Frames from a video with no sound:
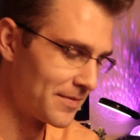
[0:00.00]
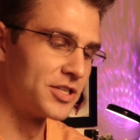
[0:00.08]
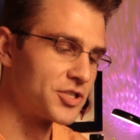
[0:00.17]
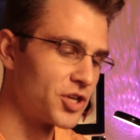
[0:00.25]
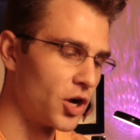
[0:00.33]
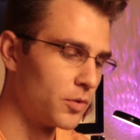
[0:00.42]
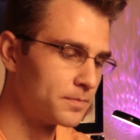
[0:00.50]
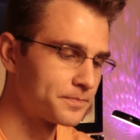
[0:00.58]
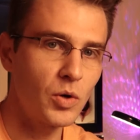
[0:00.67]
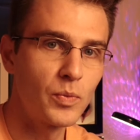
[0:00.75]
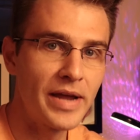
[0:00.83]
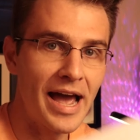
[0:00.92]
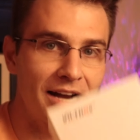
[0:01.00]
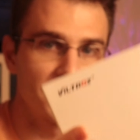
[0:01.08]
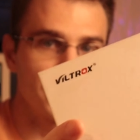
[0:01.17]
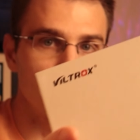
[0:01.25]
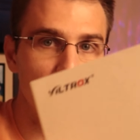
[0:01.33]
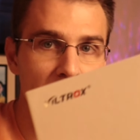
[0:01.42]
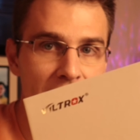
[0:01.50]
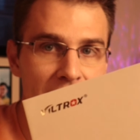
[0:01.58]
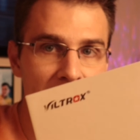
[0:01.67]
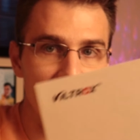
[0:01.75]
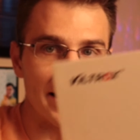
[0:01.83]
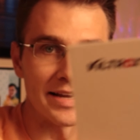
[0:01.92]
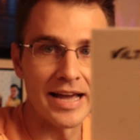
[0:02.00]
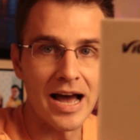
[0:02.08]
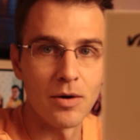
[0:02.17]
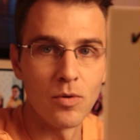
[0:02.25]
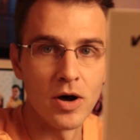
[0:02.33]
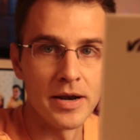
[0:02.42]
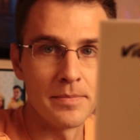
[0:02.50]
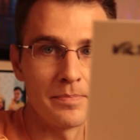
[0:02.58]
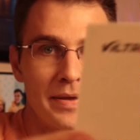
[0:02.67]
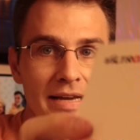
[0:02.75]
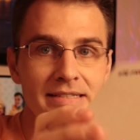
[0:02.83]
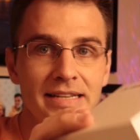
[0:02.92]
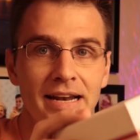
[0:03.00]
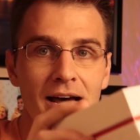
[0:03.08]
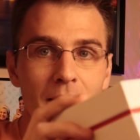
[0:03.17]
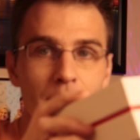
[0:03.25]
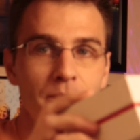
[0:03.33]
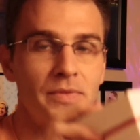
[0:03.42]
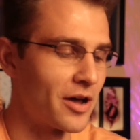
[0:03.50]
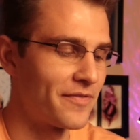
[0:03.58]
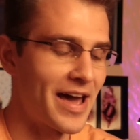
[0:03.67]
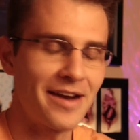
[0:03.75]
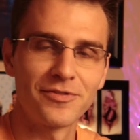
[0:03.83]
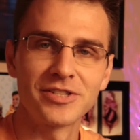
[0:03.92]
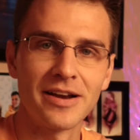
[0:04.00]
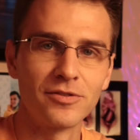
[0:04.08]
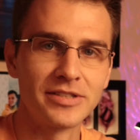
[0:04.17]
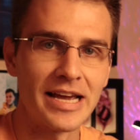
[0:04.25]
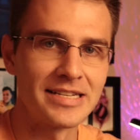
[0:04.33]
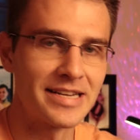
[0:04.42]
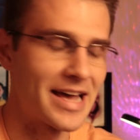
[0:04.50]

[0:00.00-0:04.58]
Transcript: And so we actually went and I got one, picked it up. I've had it for several days